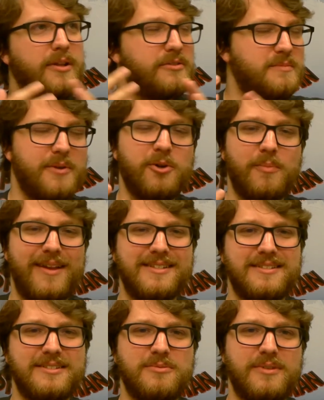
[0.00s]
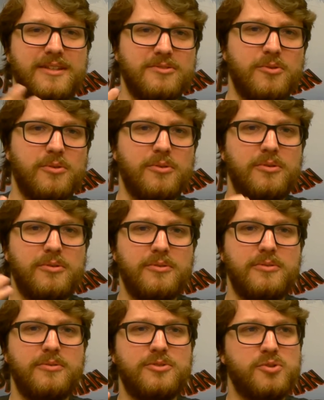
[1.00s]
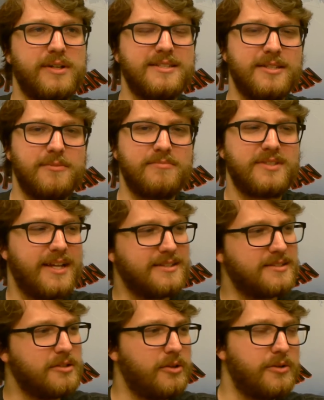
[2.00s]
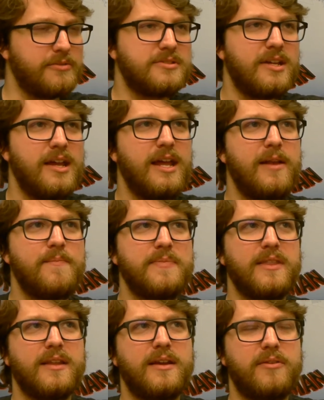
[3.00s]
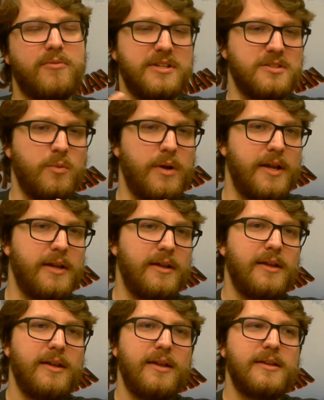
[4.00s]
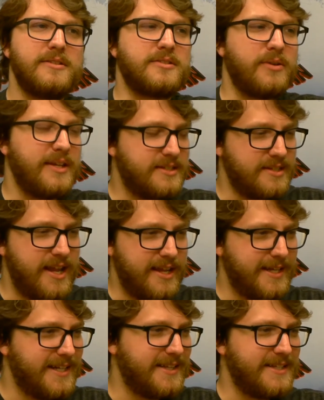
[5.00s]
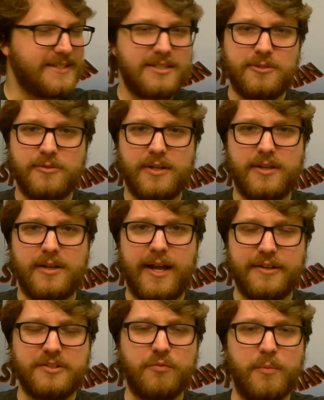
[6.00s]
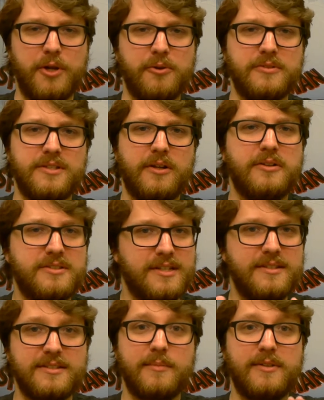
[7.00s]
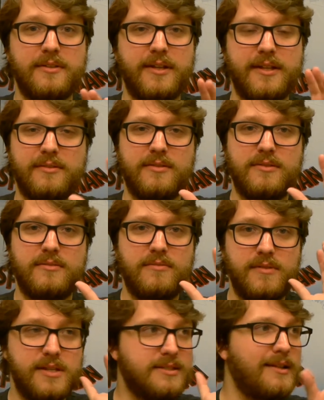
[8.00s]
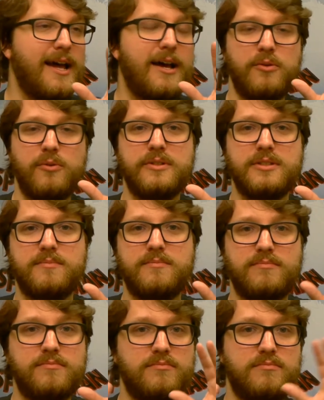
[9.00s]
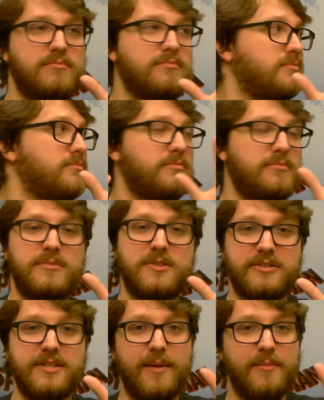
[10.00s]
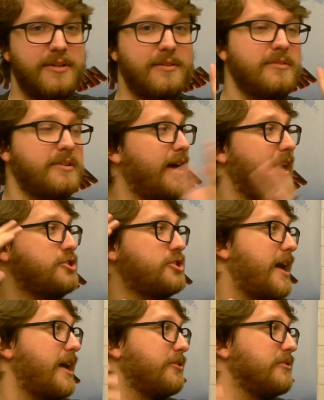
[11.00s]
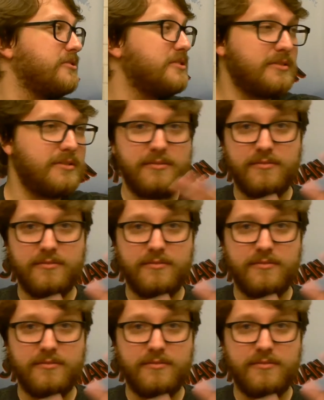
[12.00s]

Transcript: one of those mirror mazes with this girl who tricks him, takes his clothes, runs away. So he's naked in this uh, house of mirrors, and all of a sudden, something like this loud noise starts happening. Glass shatters,